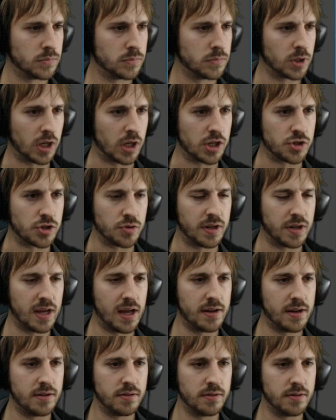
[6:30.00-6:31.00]
Okay, so
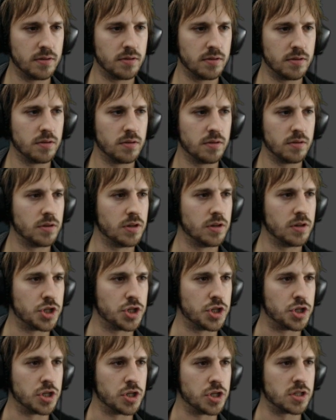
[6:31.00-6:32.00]
that
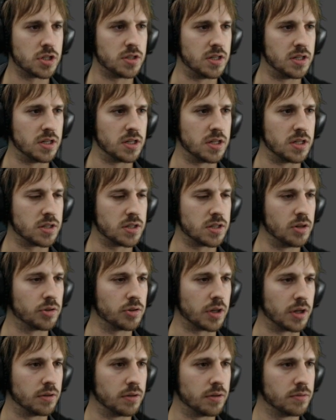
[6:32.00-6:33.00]
is just this.
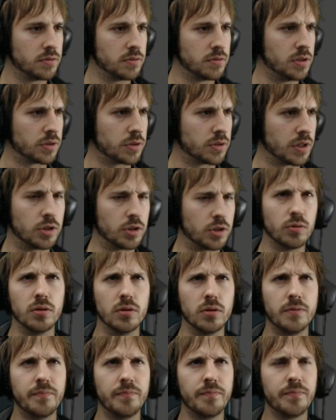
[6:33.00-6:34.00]
Okay. Okay, cool.
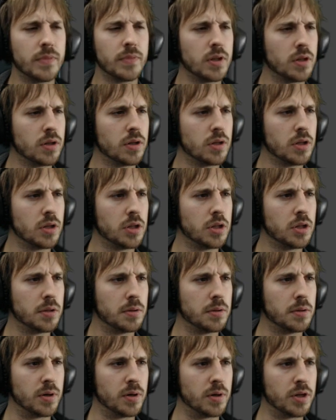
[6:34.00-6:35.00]

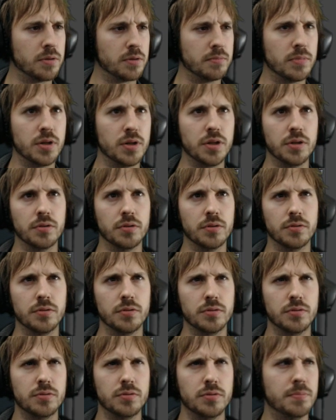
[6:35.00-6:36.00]
Well, menu,
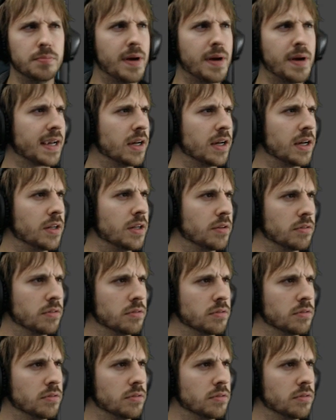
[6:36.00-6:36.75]
back end.